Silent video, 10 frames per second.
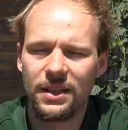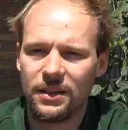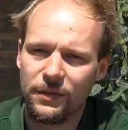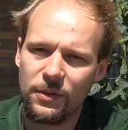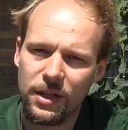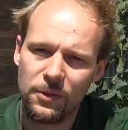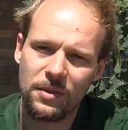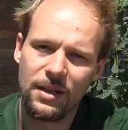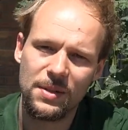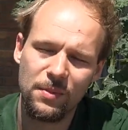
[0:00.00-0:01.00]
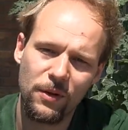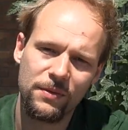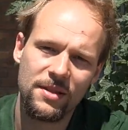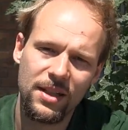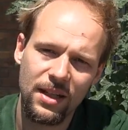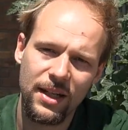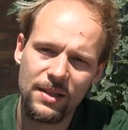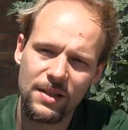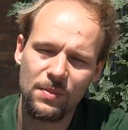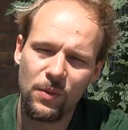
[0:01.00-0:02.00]
And if you can utilize more of the
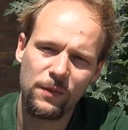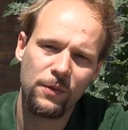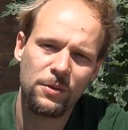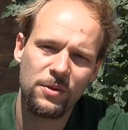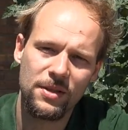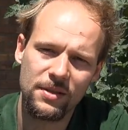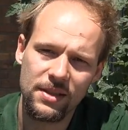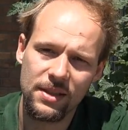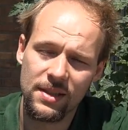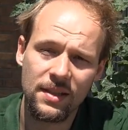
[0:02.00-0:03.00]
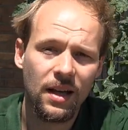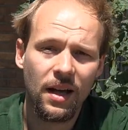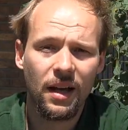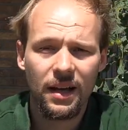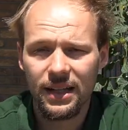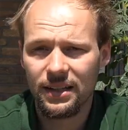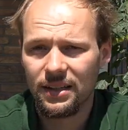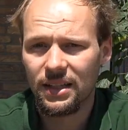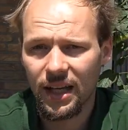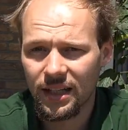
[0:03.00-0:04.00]
sunlight, it's more photosynthesis, and
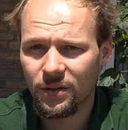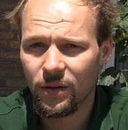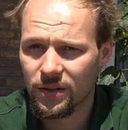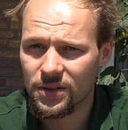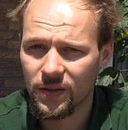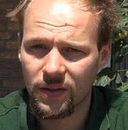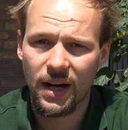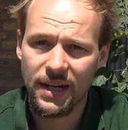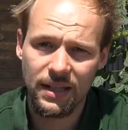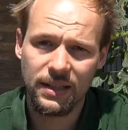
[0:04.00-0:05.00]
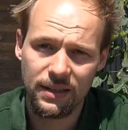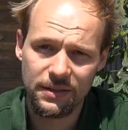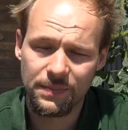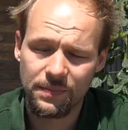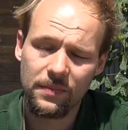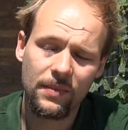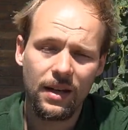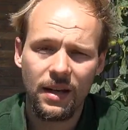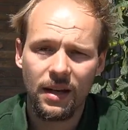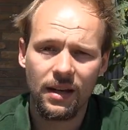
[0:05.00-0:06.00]
in the end also a higher yield.
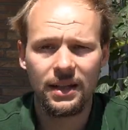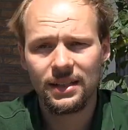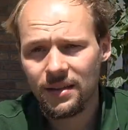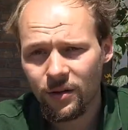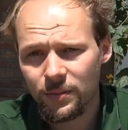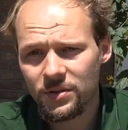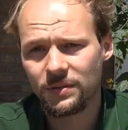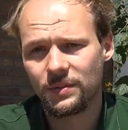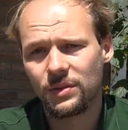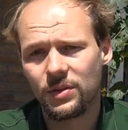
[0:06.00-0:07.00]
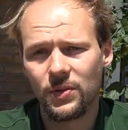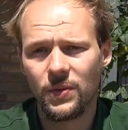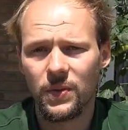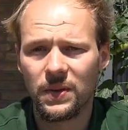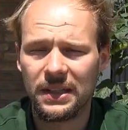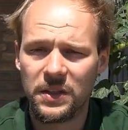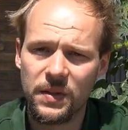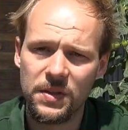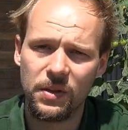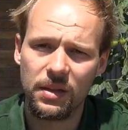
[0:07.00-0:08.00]
Another option to
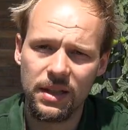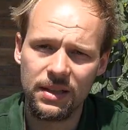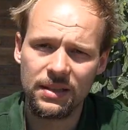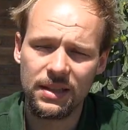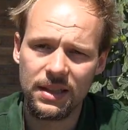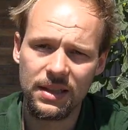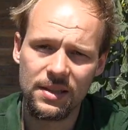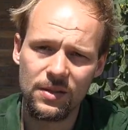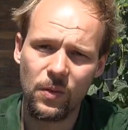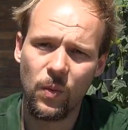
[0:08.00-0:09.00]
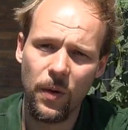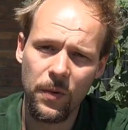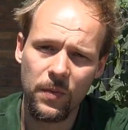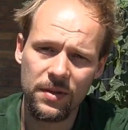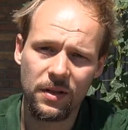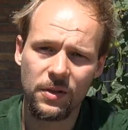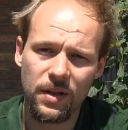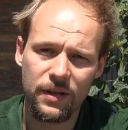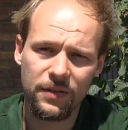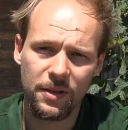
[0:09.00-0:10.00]
increase your yield is to work with
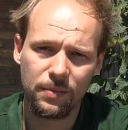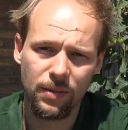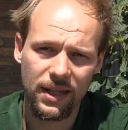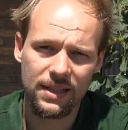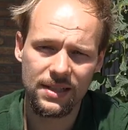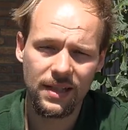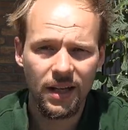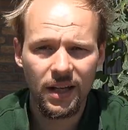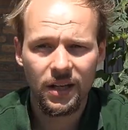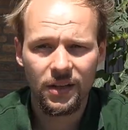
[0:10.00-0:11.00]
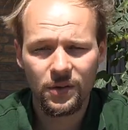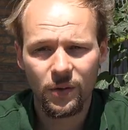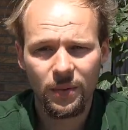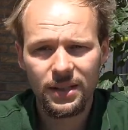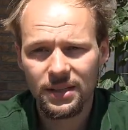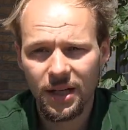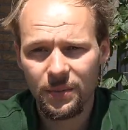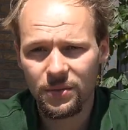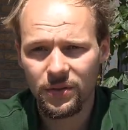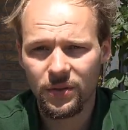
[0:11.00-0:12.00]
grafted plants. So many
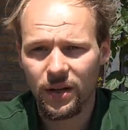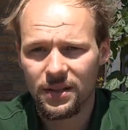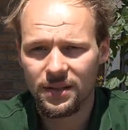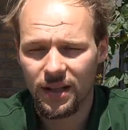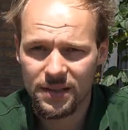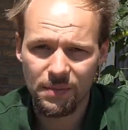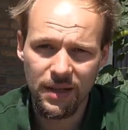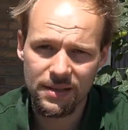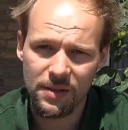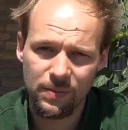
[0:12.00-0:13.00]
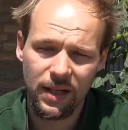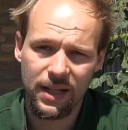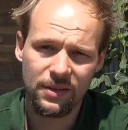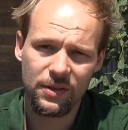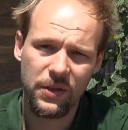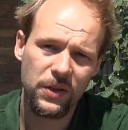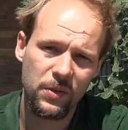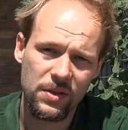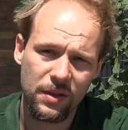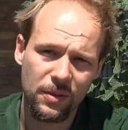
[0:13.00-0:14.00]
times you, as a basis plant, you
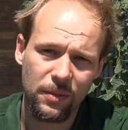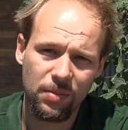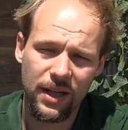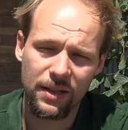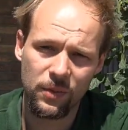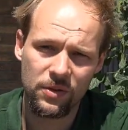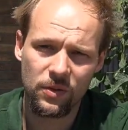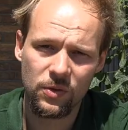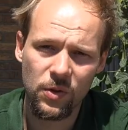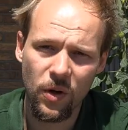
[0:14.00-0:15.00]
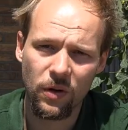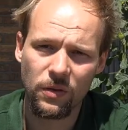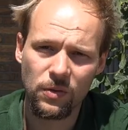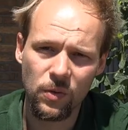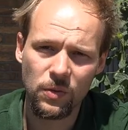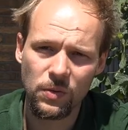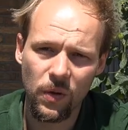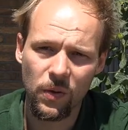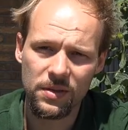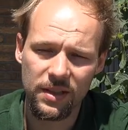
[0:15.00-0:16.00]
use a plant with strong root
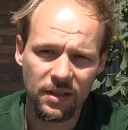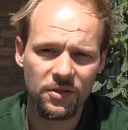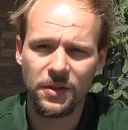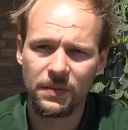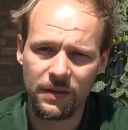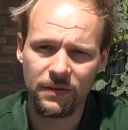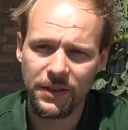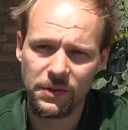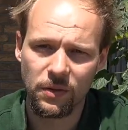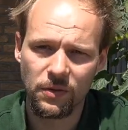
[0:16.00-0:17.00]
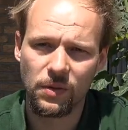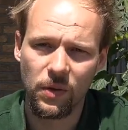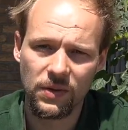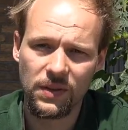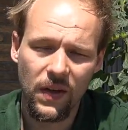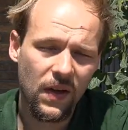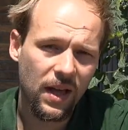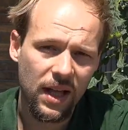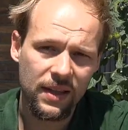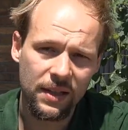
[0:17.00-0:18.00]
growth and in general vigorous growth.
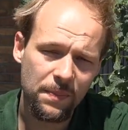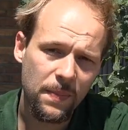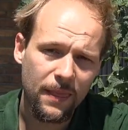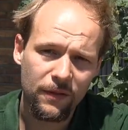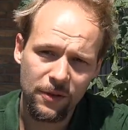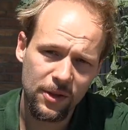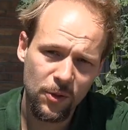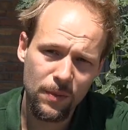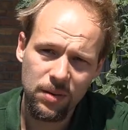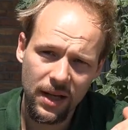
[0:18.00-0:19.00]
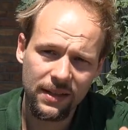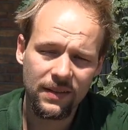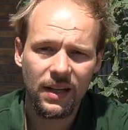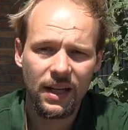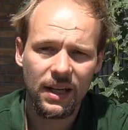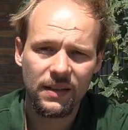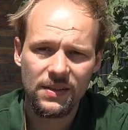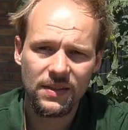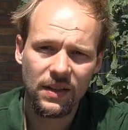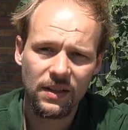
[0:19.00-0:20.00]
And then for the top plant,
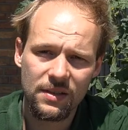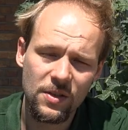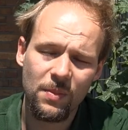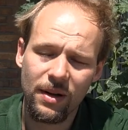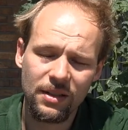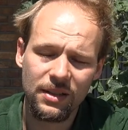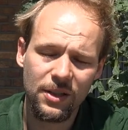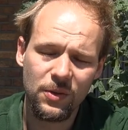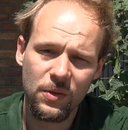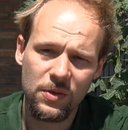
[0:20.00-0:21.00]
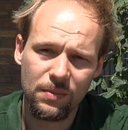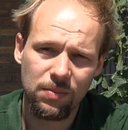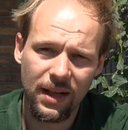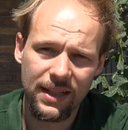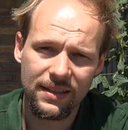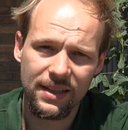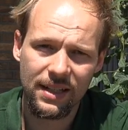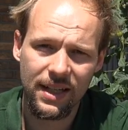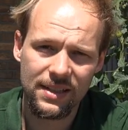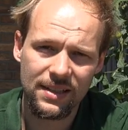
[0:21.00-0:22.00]
it's a smart idea to use a plant that
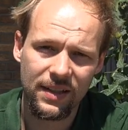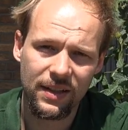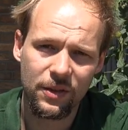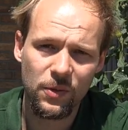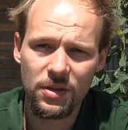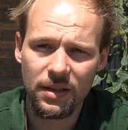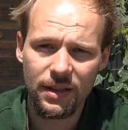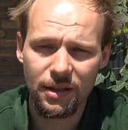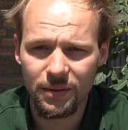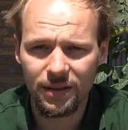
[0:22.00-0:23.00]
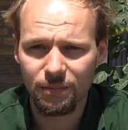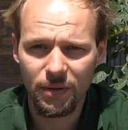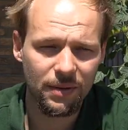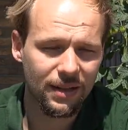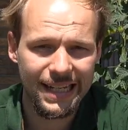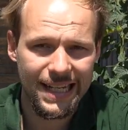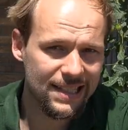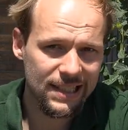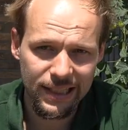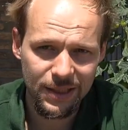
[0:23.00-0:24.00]
has usually a little bit maybe
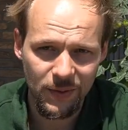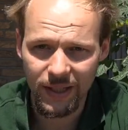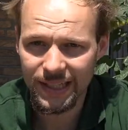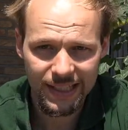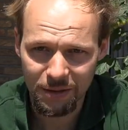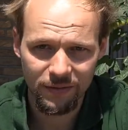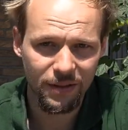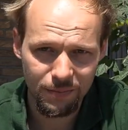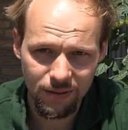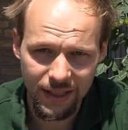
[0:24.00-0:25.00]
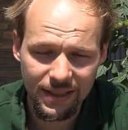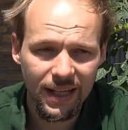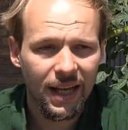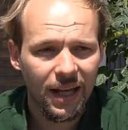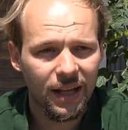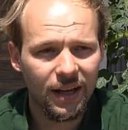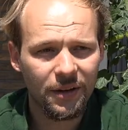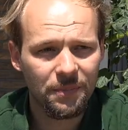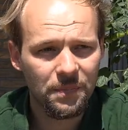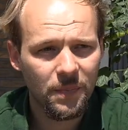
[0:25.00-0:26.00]
less yield, or any kind of other plant
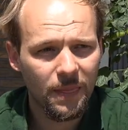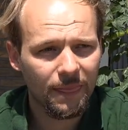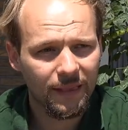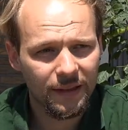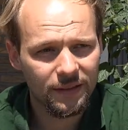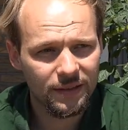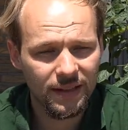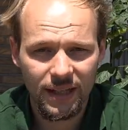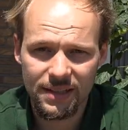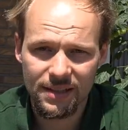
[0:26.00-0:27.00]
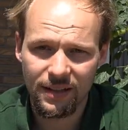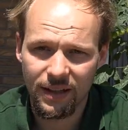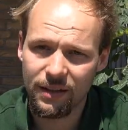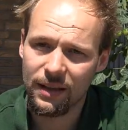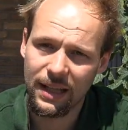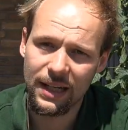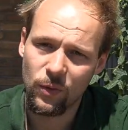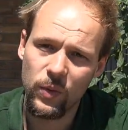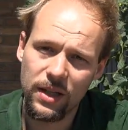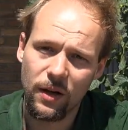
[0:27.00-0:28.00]
that has like
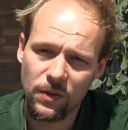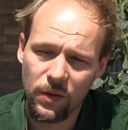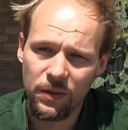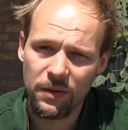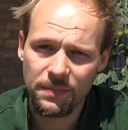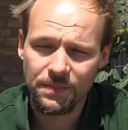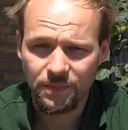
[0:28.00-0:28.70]
a weaker growth.